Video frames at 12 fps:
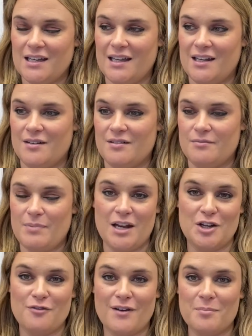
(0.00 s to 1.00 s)
And by
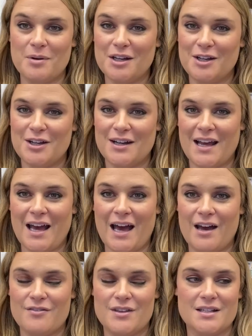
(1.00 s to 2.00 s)
November, you're gonna
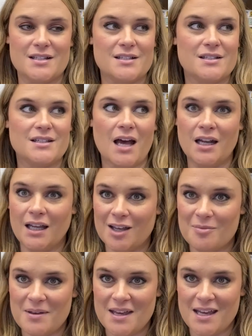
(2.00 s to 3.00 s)
have this stunning
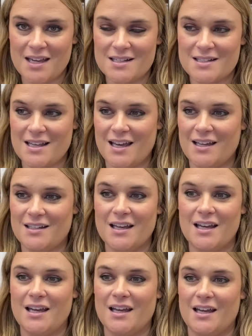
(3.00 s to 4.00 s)
piece that
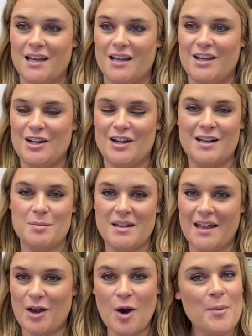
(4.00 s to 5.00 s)
you're gonna be
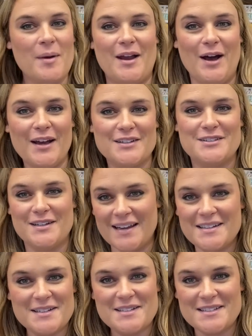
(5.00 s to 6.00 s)
like, oh my gosh, did I
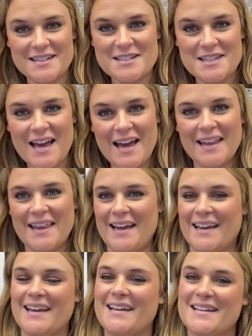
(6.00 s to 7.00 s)
just stitch that?
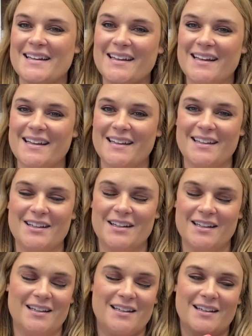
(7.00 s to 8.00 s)
Like,
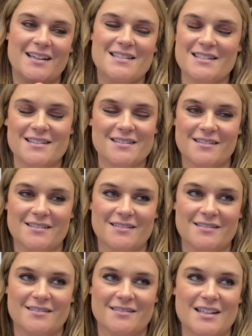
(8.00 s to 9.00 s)
it's
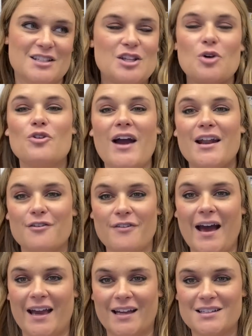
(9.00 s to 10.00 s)
so
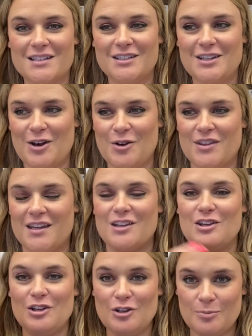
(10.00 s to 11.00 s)
gratifying to know that
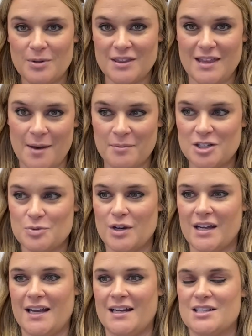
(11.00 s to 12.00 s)
you put that much
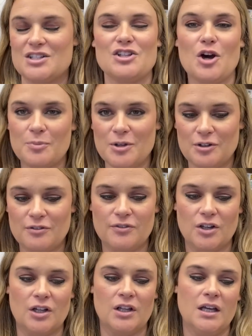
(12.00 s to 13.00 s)
work, and it's so
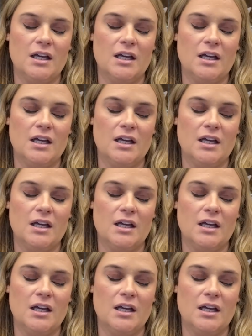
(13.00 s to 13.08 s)
beautiful.